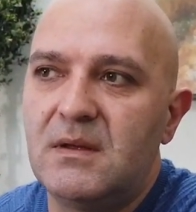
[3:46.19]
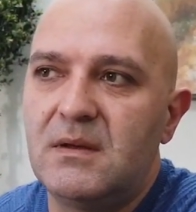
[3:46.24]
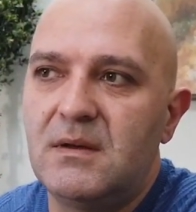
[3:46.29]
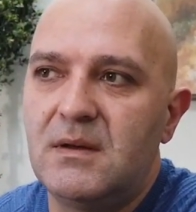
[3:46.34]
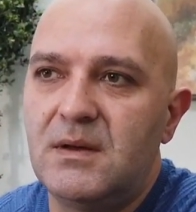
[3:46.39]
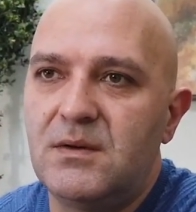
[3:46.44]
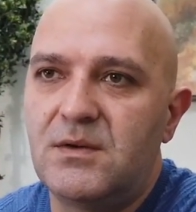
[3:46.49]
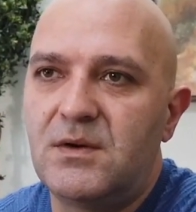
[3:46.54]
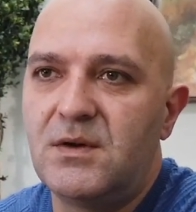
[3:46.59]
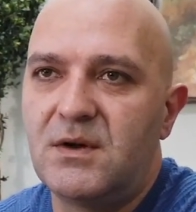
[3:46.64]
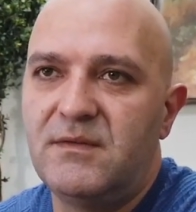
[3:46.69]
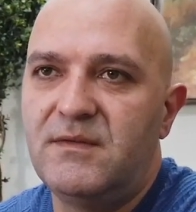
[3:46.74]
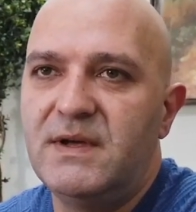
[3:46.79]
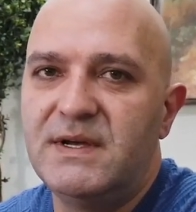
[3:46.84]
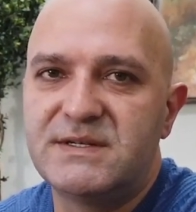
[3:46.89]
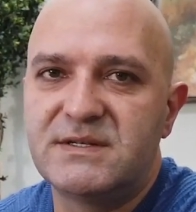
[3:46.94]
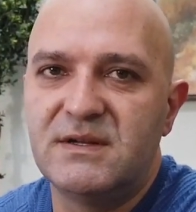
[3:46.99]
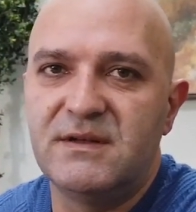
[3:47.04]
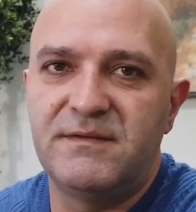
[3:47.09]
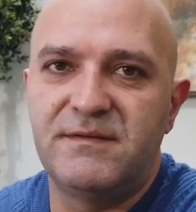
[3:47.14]
you could have
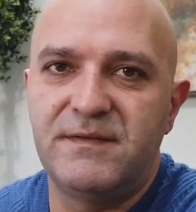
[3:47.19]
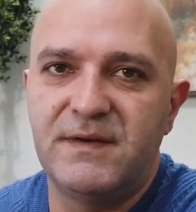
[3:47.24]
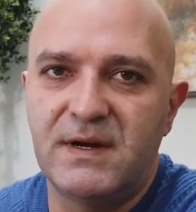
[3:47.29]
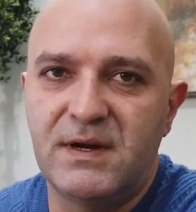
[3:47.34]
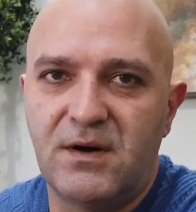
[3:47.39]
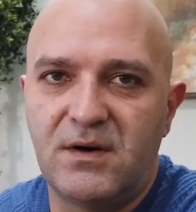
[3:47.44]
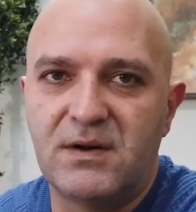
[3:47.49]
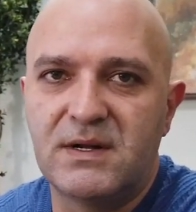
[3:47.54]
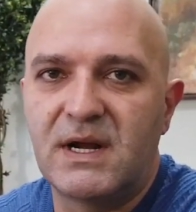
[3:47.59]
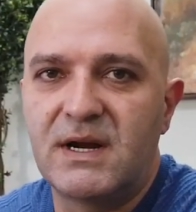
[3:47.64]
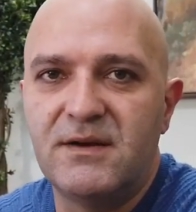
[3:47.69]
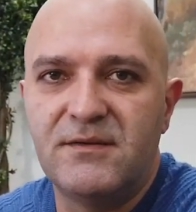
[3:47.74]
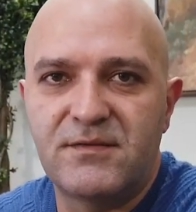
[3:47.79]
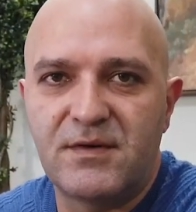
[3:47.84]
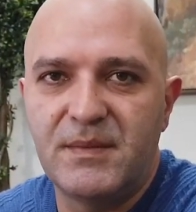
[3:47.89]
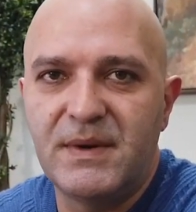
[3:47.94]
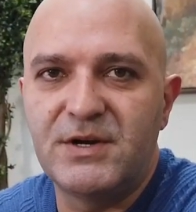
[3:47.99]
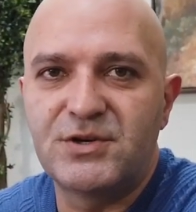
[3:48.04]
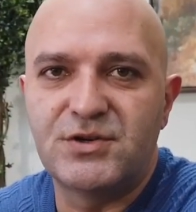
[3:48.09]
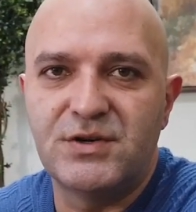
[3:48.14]
easily fit all that
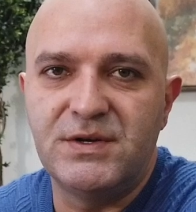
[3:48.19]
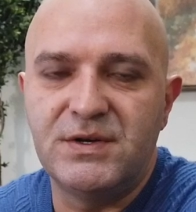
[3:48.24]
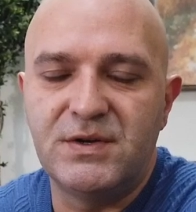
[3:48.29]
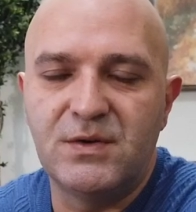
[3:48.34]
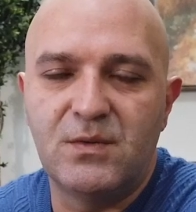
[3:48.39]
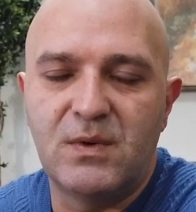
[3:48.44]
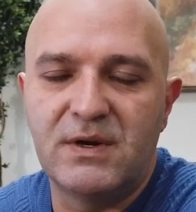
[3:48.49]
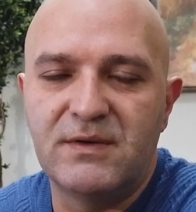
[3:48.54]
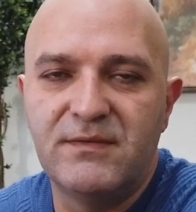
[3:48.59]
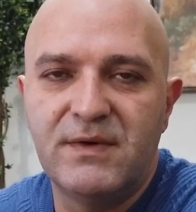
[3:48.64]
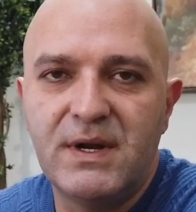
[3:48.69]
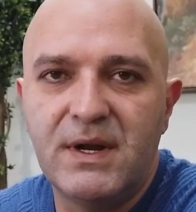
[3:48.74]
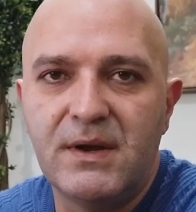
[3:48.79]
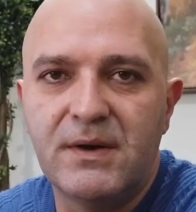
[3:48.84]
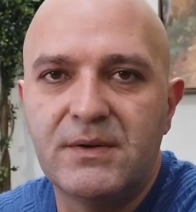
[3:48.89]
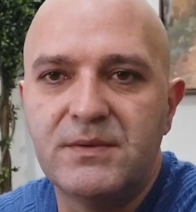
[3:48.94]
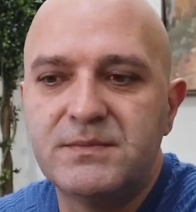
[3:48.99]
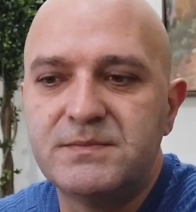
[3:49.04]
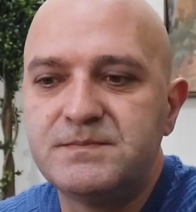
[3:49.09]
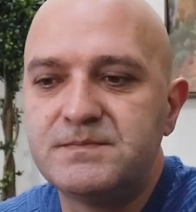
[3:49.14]
information into one
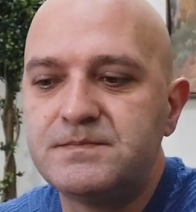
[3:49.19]
video.